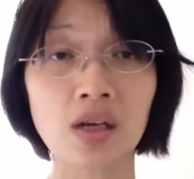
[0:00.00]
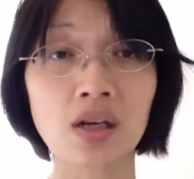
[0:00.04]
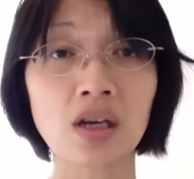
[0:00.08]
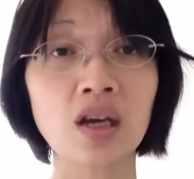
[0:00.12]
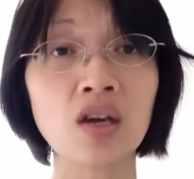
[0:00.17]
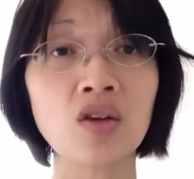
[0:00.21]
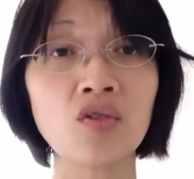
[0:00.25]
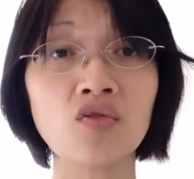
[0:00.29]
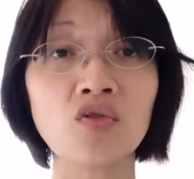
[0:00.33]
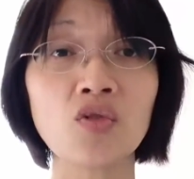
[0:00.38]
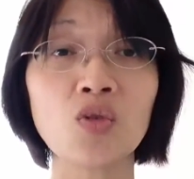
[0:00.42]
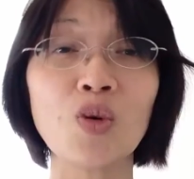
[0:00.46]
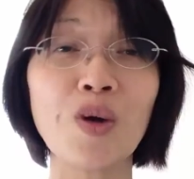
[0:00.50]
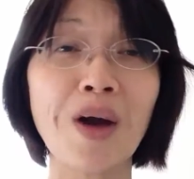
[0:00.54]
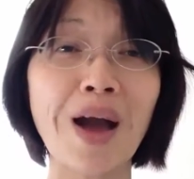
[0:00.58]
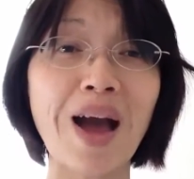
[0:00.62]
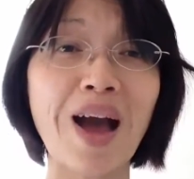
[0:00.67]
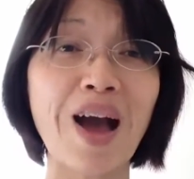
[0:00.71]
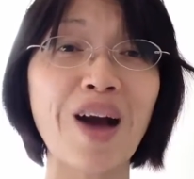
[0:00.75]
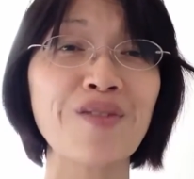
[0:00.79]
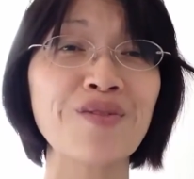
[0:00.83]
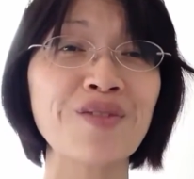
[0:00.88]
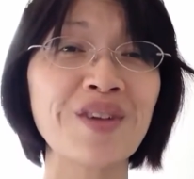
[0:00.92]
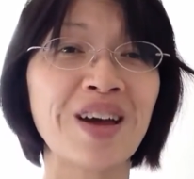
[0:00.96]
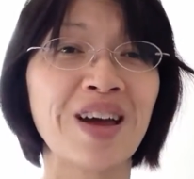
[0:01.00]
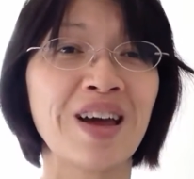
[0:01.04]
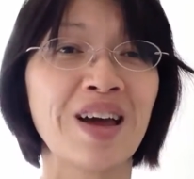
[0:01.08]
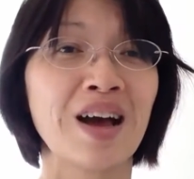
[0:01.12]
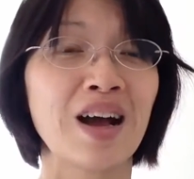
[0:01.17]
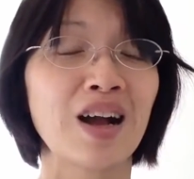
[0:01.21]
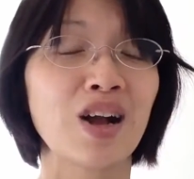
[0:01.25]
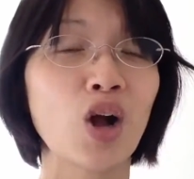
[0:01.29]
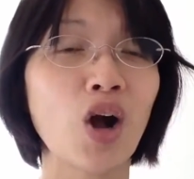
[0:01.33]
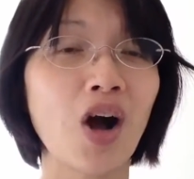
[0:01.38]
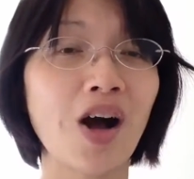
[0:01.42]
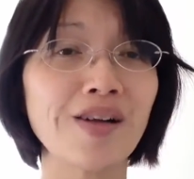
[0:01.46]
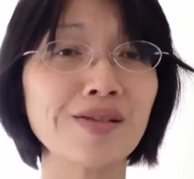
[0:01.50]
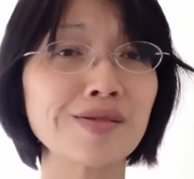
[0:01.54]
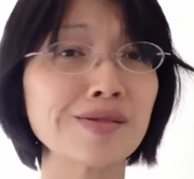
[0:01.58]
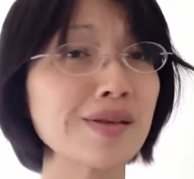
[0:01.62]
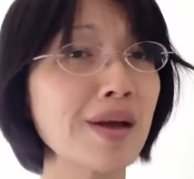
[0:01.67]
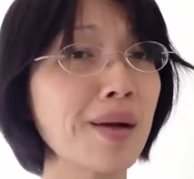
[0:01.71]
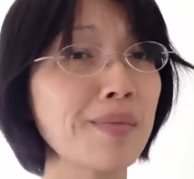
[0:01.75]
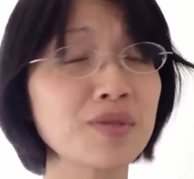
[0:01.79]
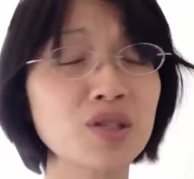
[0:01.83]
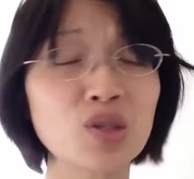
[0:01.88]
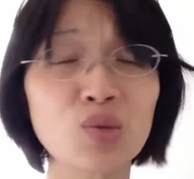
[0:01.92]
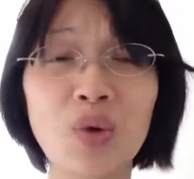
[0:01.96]
if you have got
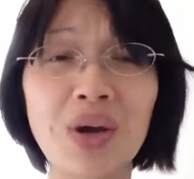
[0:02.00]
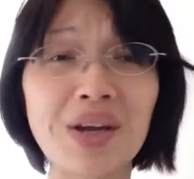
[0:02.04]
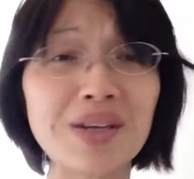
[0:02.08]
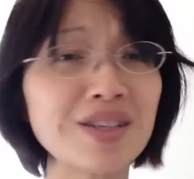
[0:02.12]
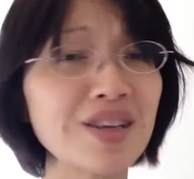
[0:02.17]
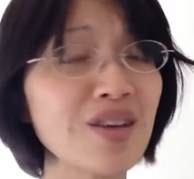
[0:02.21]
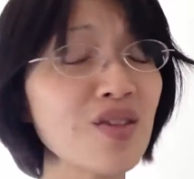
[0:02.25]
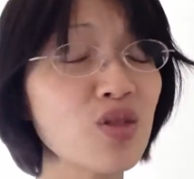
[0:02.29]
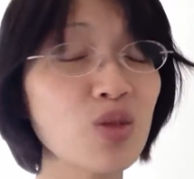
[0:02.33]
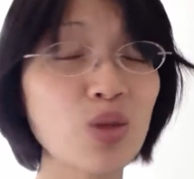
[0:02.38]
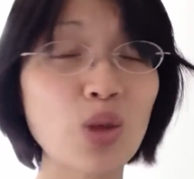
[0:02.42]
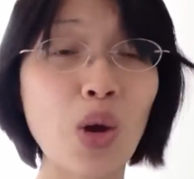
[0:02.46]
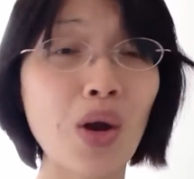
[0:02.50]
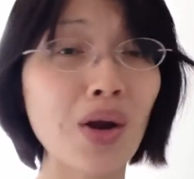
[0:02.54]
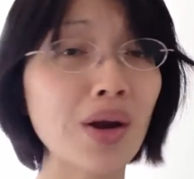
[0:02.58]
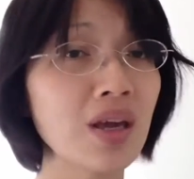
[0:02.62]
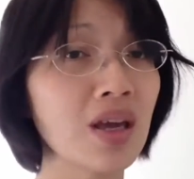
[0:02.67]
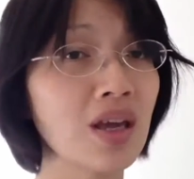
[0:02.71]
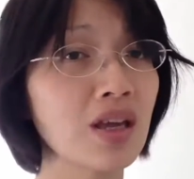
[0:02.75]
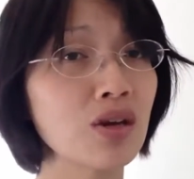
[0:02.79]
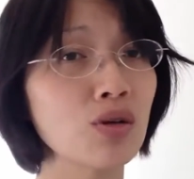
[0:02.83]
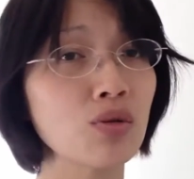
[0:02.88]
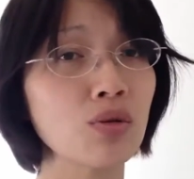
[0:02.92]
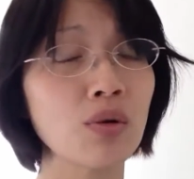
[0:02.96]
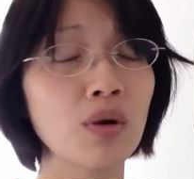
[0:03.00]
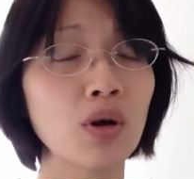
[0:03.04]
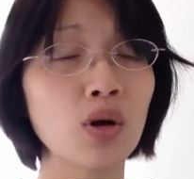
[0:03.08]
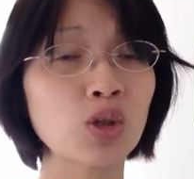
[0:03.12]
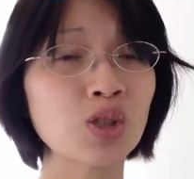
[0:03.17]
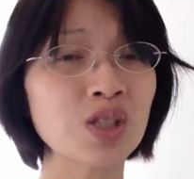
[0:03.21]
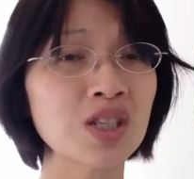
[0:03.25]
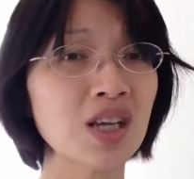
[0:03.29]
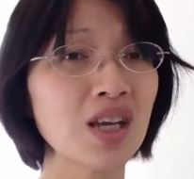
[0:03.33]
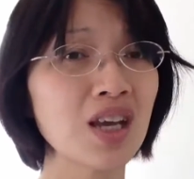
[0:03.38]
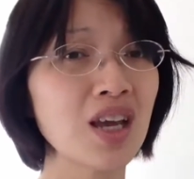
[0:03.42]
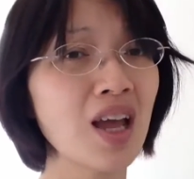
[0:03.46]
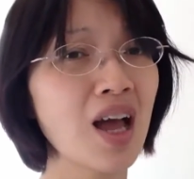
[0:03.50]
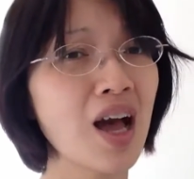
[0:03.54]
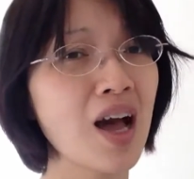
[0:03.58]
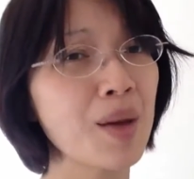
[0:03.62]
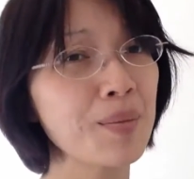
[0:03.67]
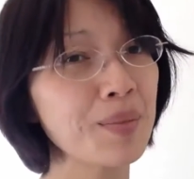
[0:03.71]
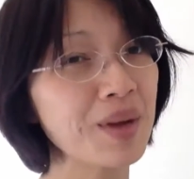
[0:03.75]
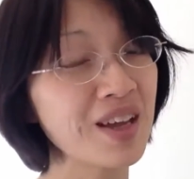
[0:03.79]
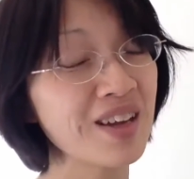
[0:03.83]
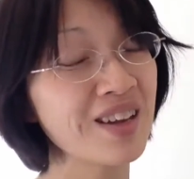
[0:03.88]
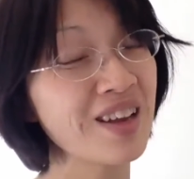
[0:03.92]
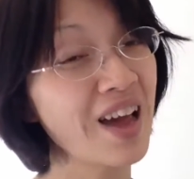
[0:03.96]
some 20, 30-year-old tea,
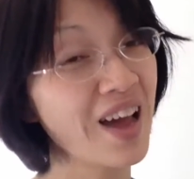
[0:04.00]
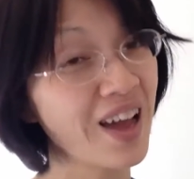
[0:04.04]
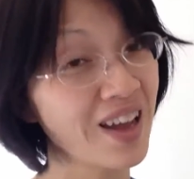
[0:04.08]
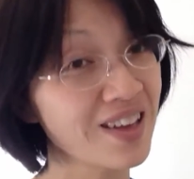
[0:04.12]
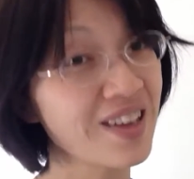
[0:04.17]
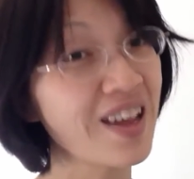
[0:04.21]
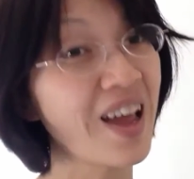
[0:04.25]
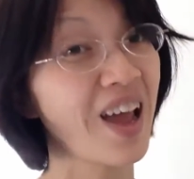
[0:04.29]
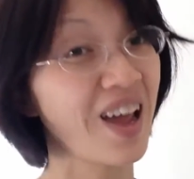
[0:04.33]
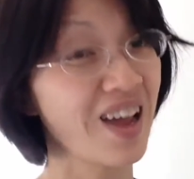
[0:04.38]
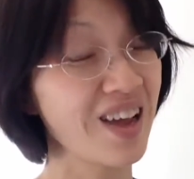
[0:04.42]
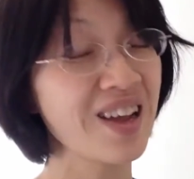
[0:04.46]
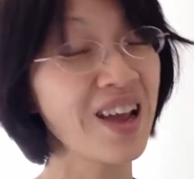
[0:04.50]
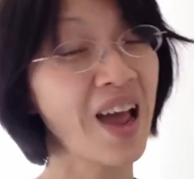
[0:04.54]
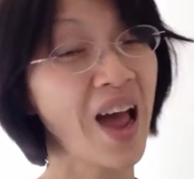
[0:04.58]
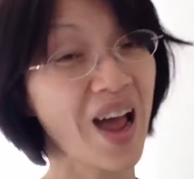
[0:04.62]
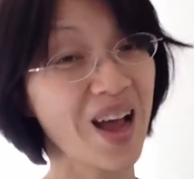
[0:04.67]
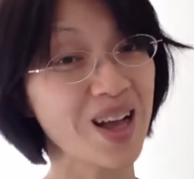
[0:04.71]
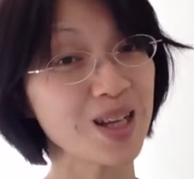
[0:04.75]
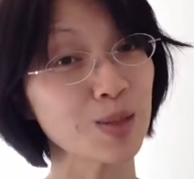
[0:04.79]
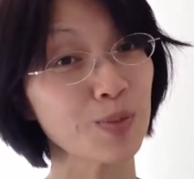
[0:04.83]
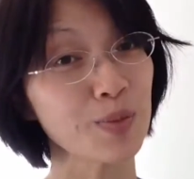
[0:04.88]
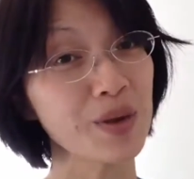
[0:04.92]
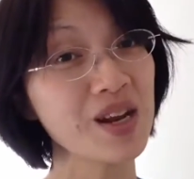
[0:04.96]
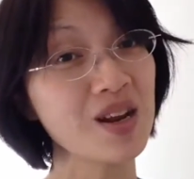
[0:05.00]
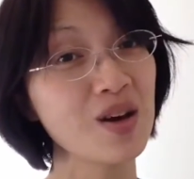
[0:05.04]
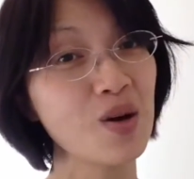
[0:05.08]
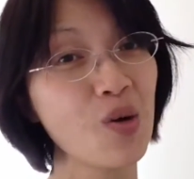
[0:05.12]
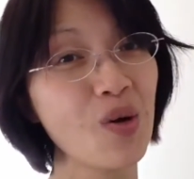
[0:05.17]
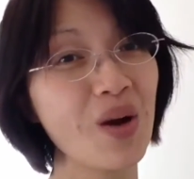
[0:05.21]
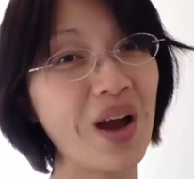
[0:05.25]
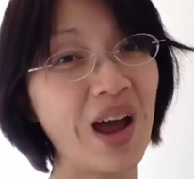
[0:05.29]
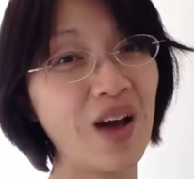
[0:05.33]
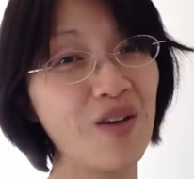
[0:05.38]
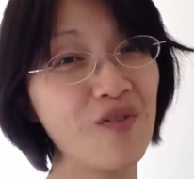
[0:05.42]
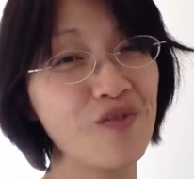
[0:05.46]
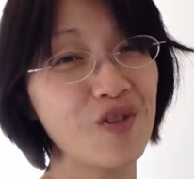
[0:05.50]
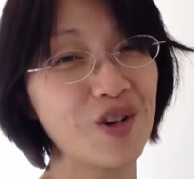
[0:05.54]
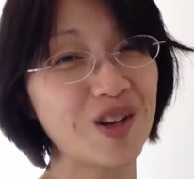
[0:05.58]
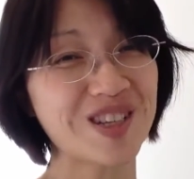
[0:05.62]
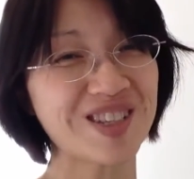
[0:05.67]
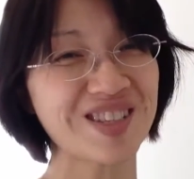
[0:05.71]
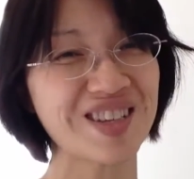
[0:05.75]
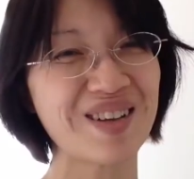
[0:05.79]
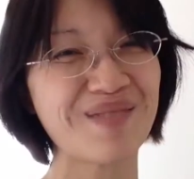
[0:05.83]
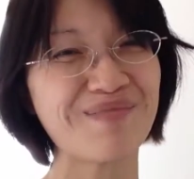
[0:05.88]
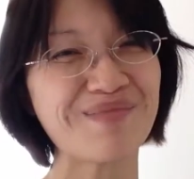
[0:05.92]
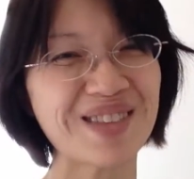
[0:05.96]
it has been around for
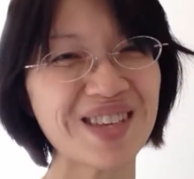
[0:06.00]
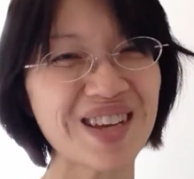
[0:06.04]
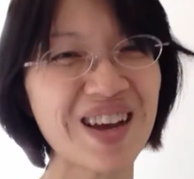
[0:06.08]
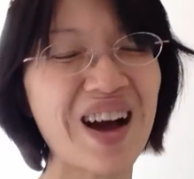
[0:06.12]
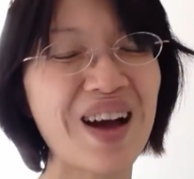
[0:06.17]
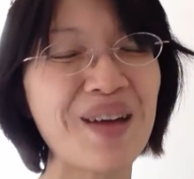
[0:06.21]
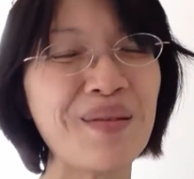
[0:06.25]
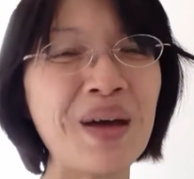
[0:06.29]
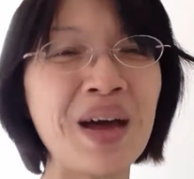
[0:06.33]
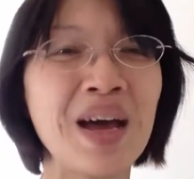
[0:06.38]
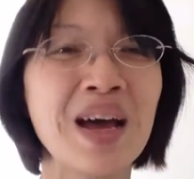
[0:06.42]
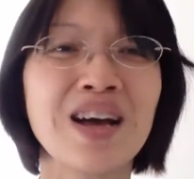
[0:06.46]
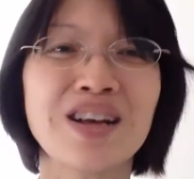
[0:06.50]
some time.